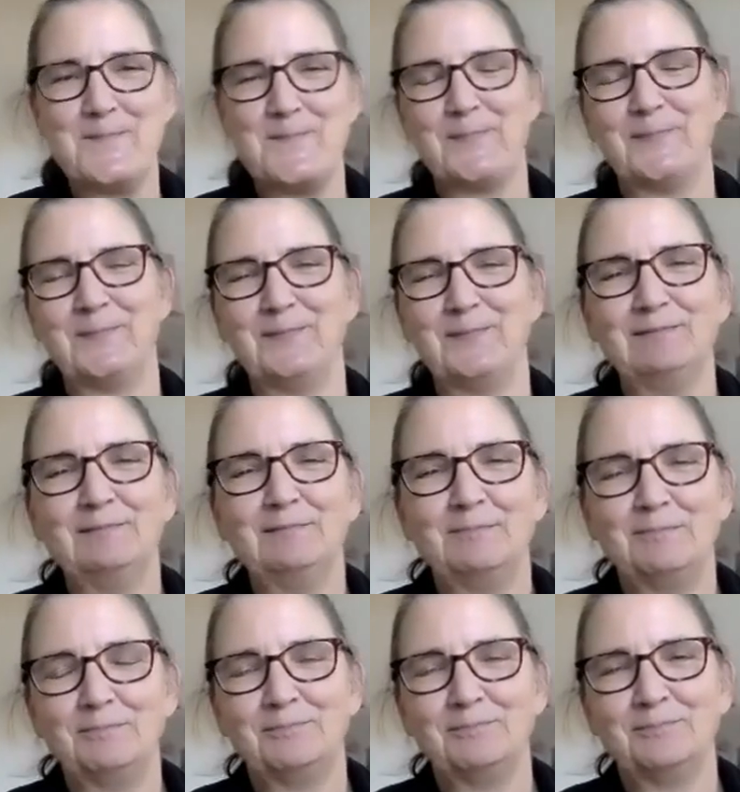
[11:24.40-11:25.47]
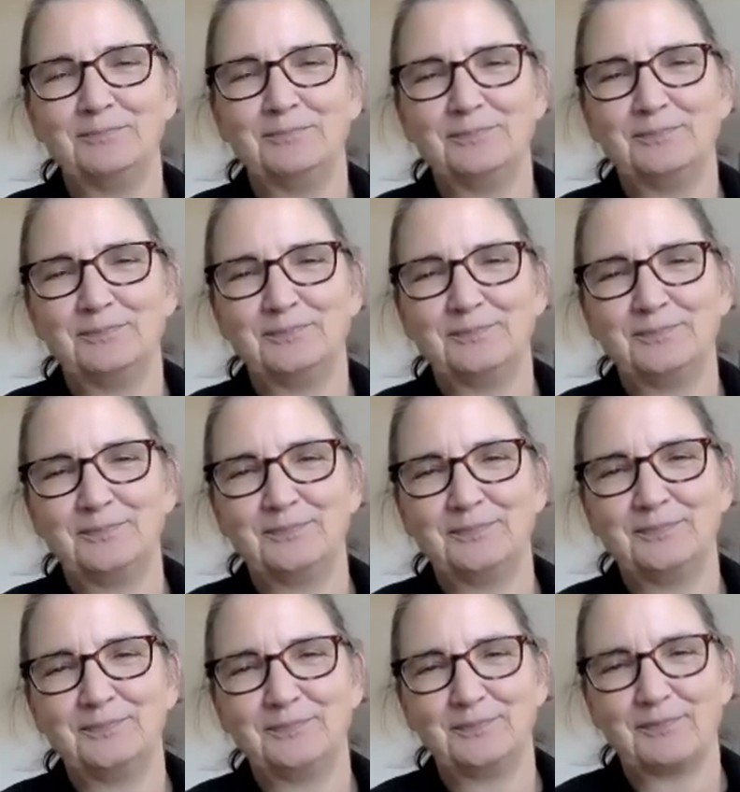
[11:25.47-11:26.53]

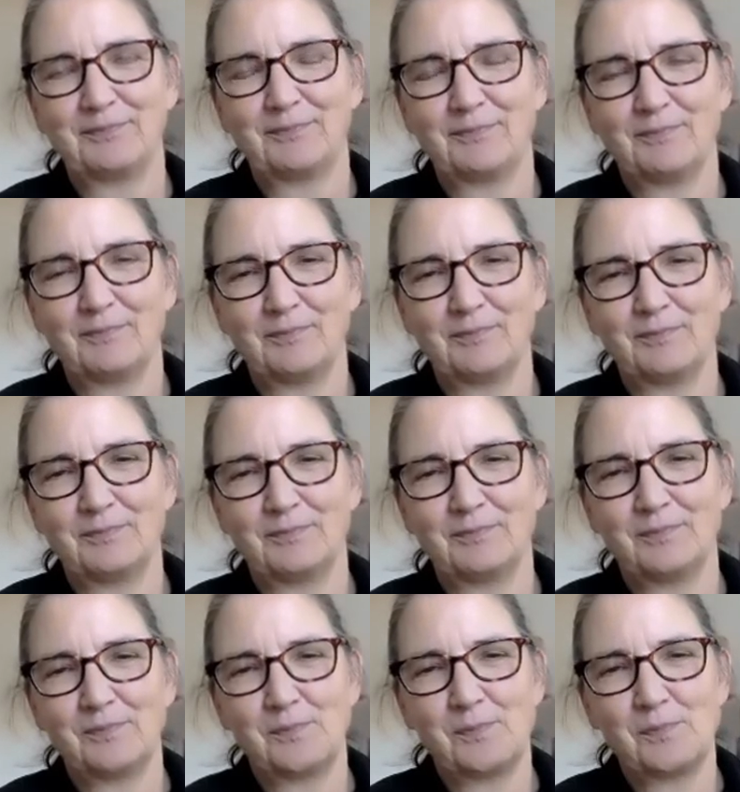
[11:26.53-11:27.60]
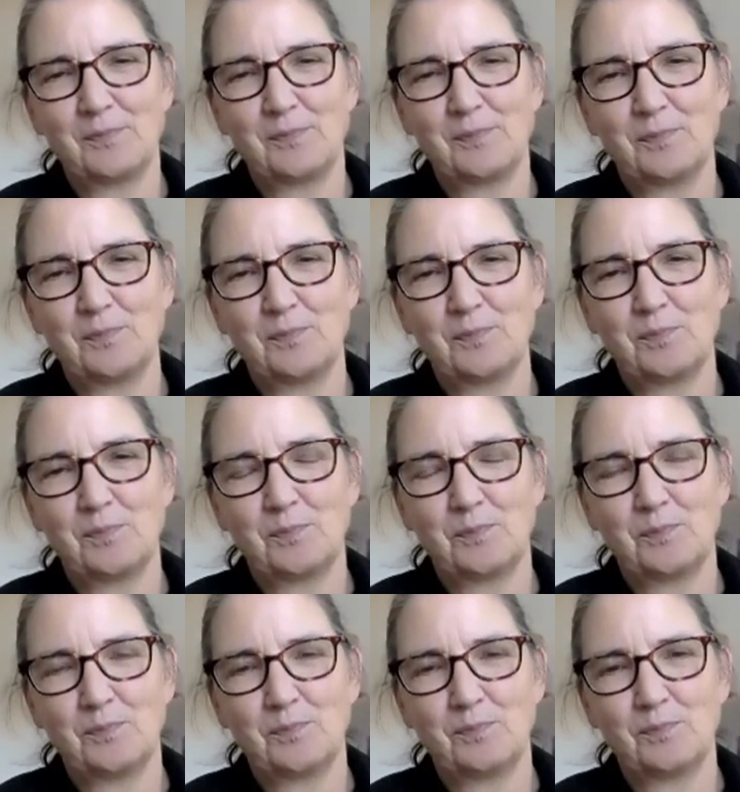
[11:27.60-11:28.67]

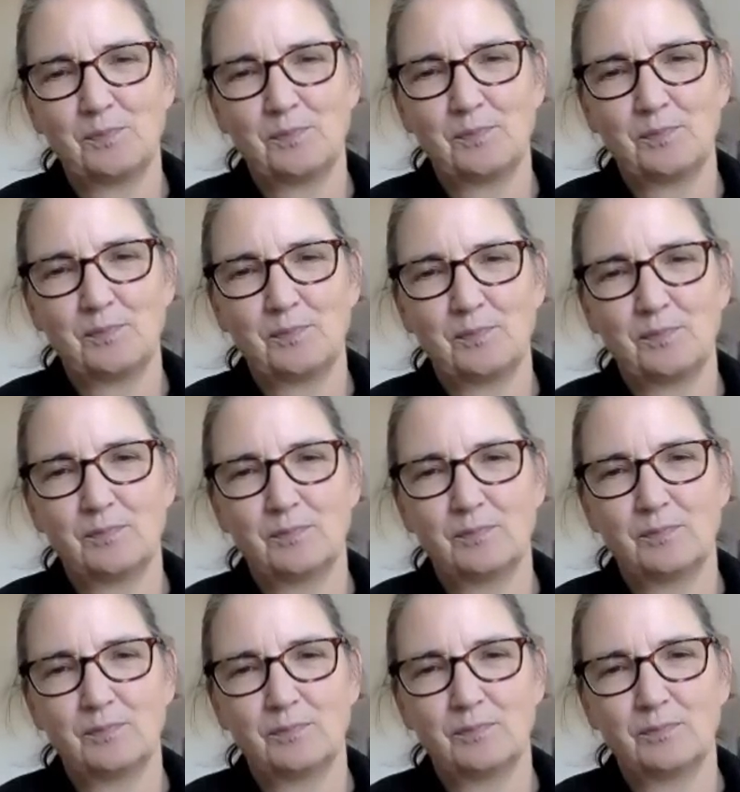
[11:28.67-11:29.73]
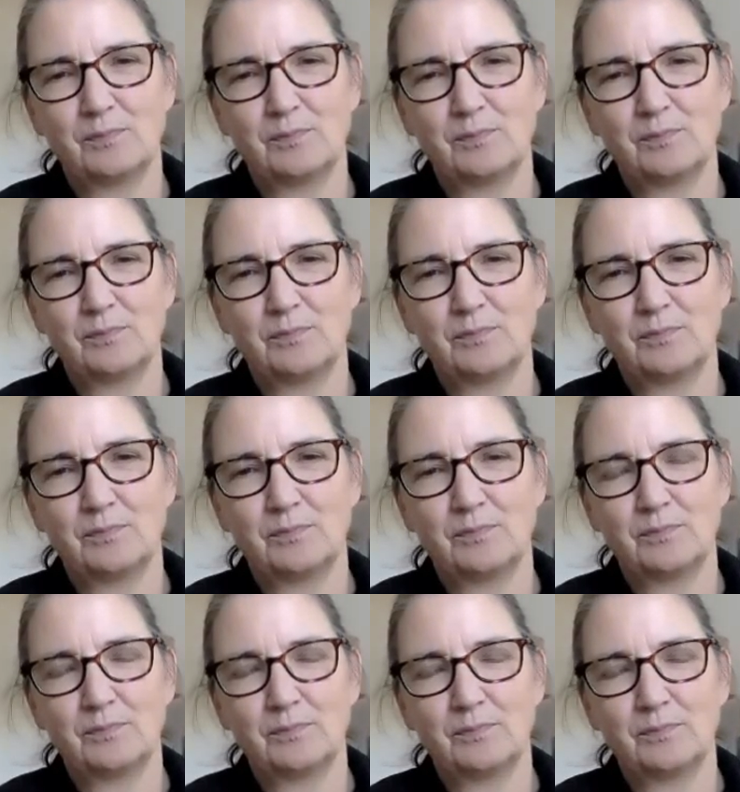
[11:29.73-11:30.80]

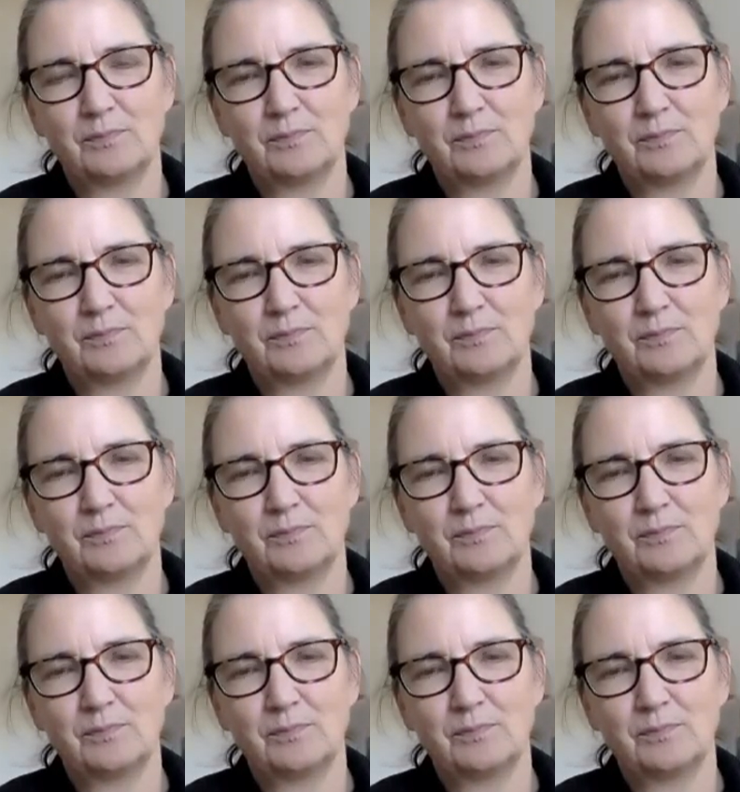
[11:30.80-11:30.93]
The person shown says nothing.